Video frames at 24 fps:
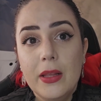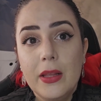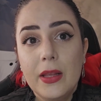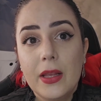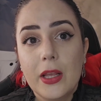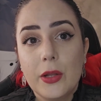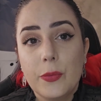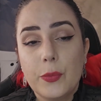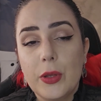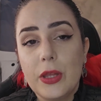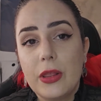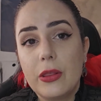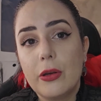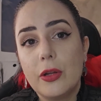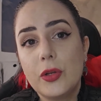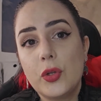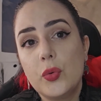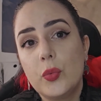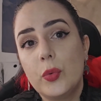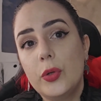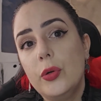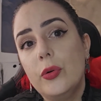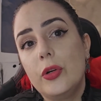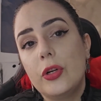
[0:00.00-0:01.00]
And we thought
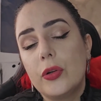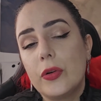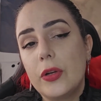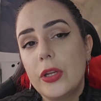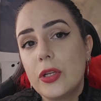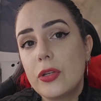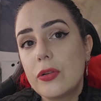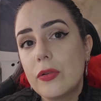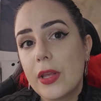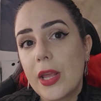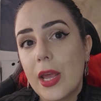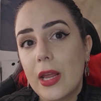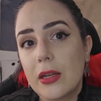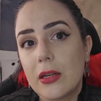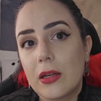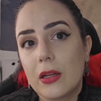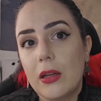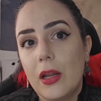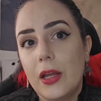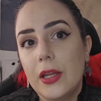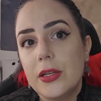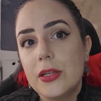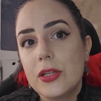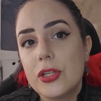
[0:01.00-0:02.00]
we were going to get
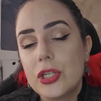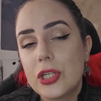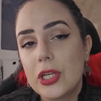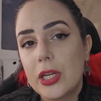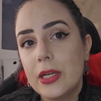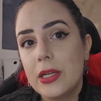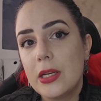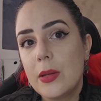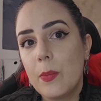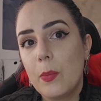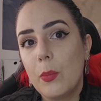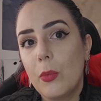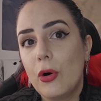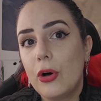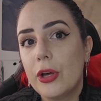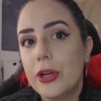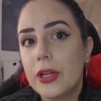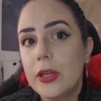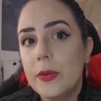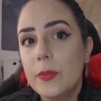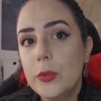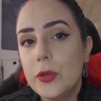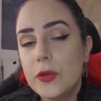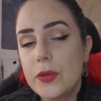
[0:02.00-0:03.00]
lunch in the
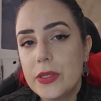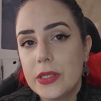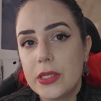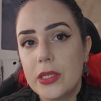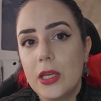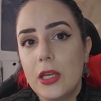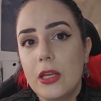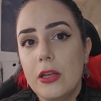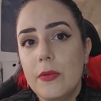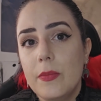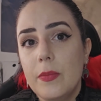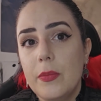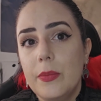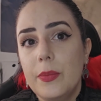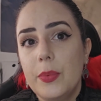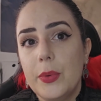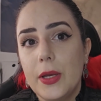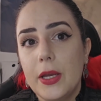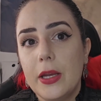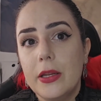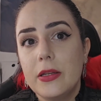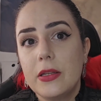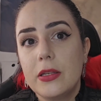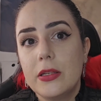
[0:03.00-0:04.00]
Mora Museum,
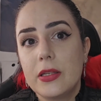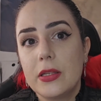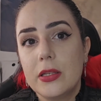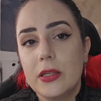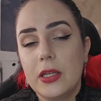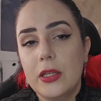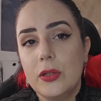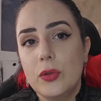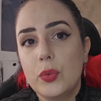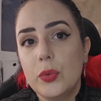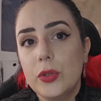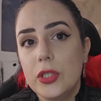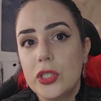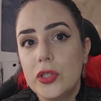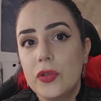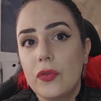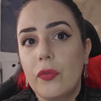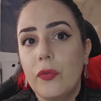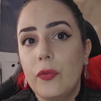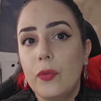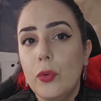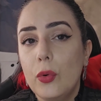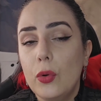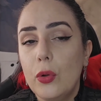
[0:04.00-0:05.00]
but it was
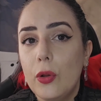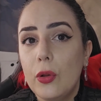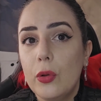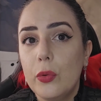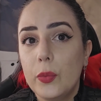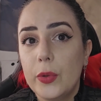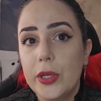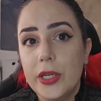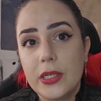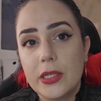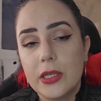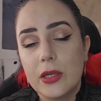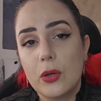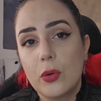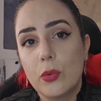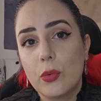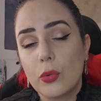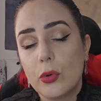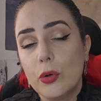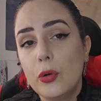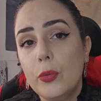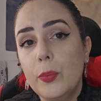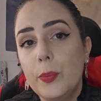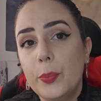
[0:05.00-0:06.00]
full with a
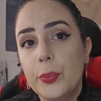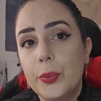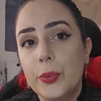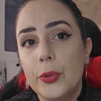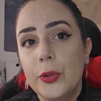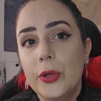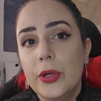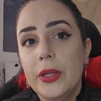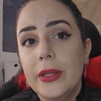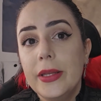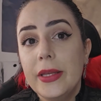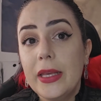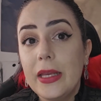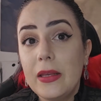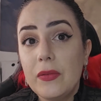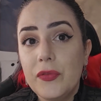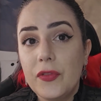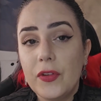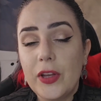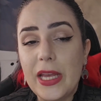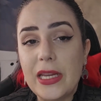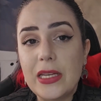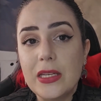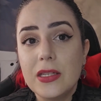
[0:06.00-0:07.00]
group
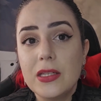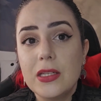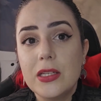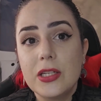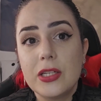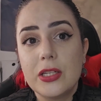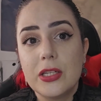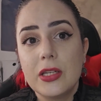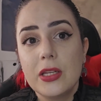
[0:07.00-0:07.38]
event.